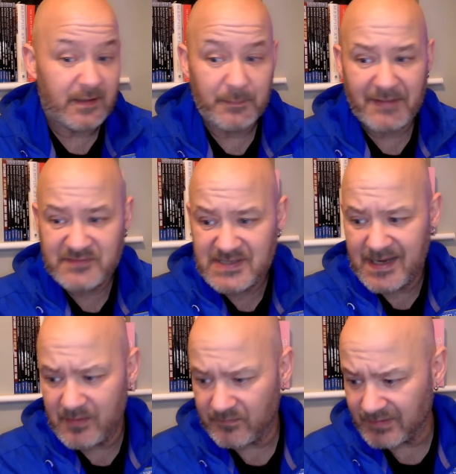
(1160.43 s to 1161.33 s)
I've
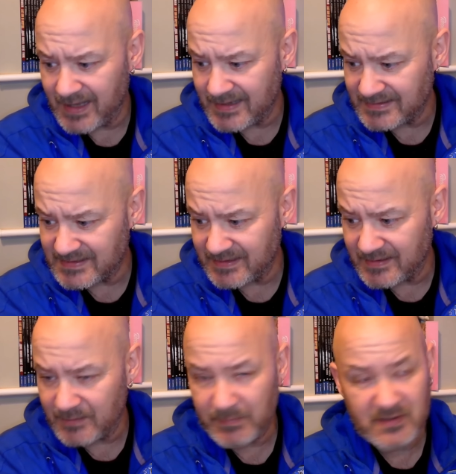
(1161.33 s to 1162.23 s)
stayed offline
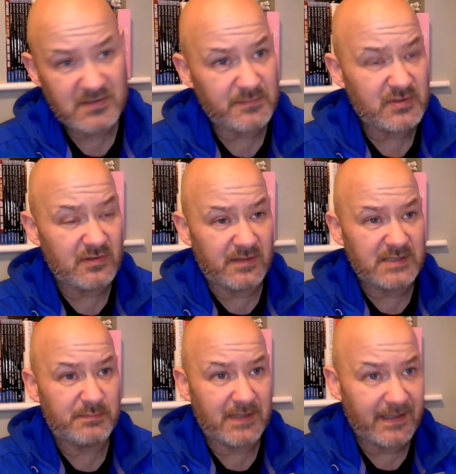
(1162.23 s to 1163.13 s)
tonight because I'm sure there's
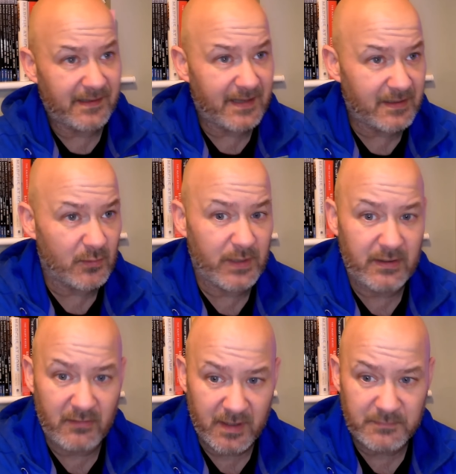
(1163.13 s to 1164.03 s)
plenty of that going
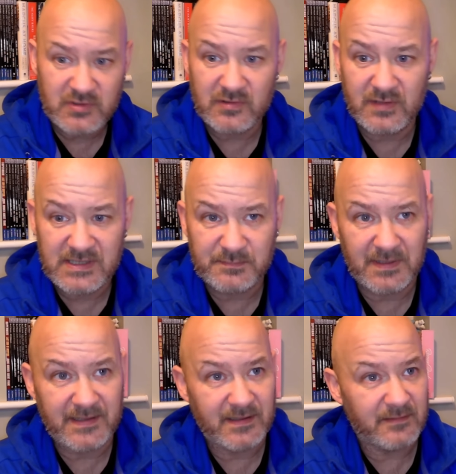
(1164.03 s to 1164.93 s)
on. I'm sure there's
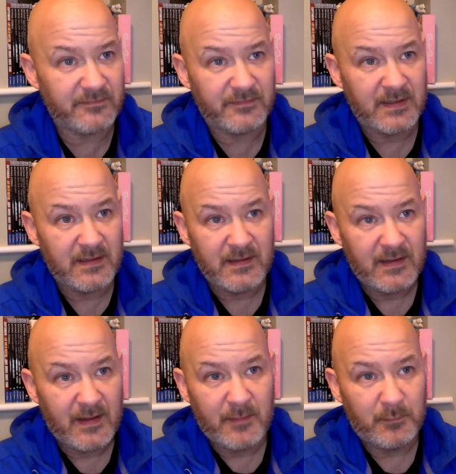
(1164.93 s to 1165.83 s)
plenty of
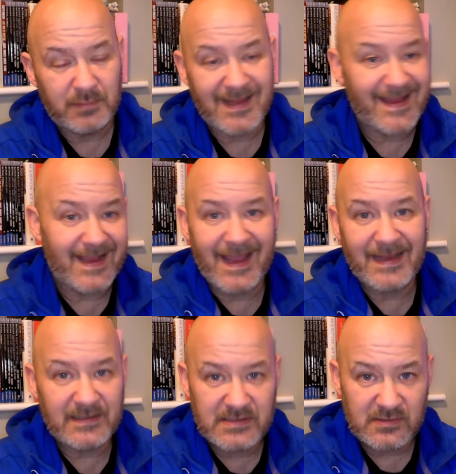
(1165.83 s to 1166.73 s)
player
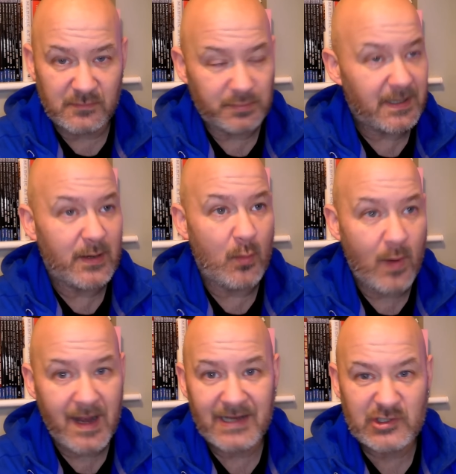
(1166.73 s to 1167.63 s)
X or player
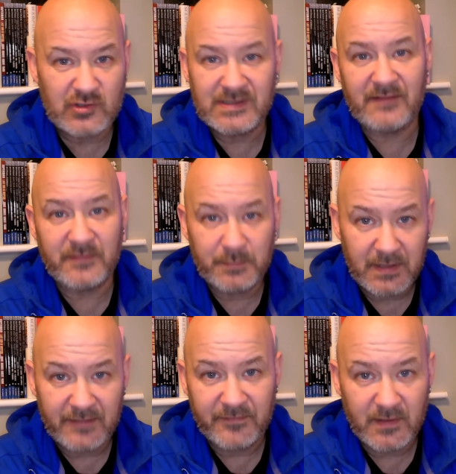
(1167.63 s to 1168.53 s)
Y should never
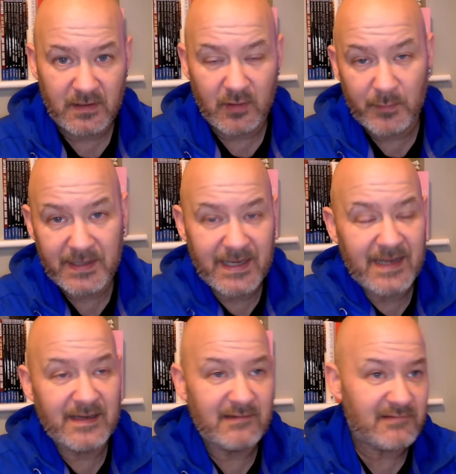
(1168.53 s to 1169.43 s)
play for club
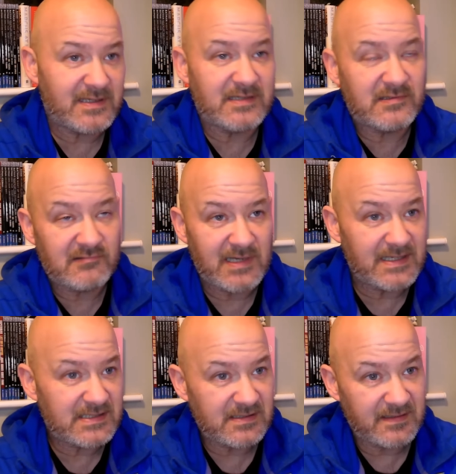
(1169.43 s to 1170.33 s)
again. They're a
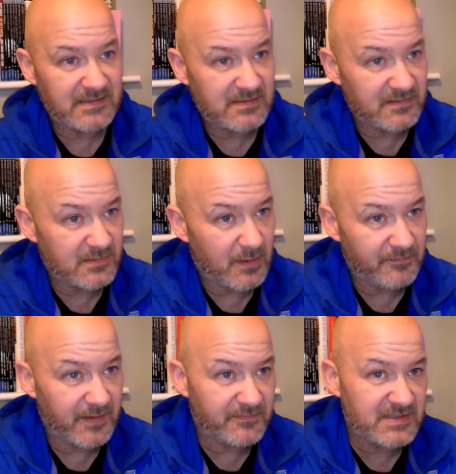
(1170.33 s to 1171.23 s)
disgrace, and this, so
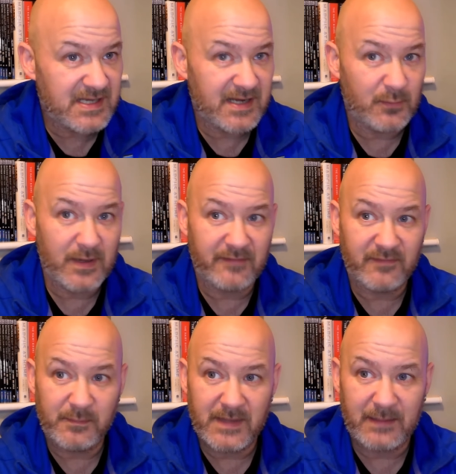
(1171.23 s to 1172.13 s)
I've stayed away
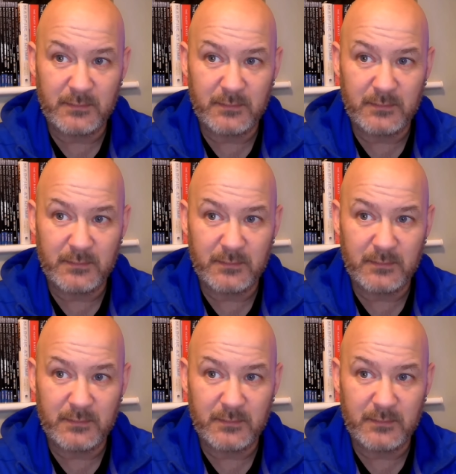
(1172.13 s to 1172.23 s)
from that.